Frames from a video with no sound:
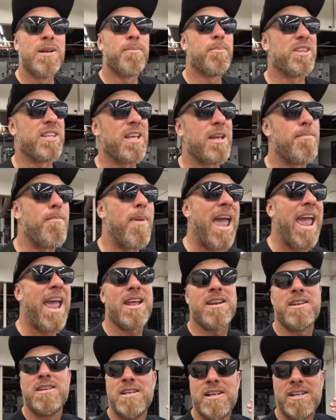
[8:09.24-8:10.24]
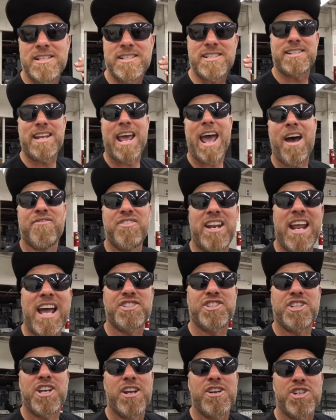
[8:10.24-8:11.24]
but then man, staff that
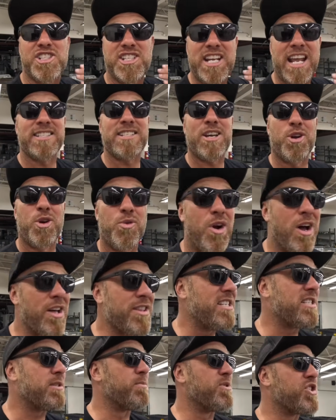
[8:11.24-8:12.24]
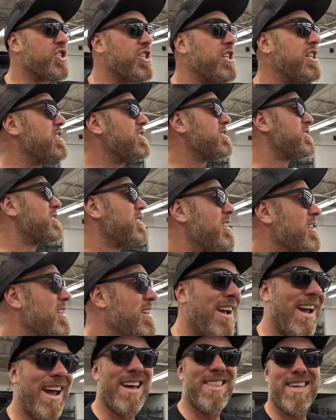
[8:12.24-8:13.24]
actually understands how to run these machines,
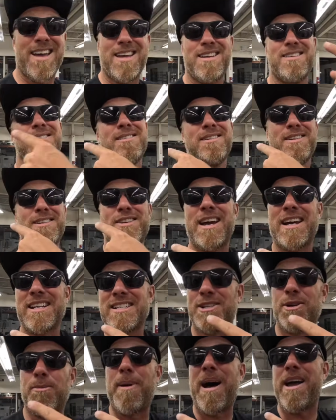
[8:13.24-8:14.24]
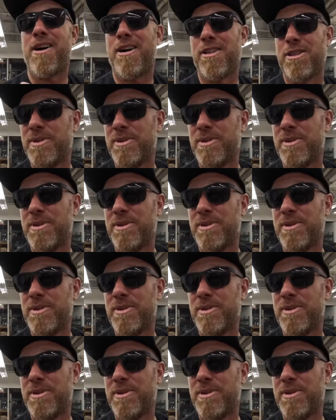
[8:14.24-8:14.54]
and then you gotta still buy all the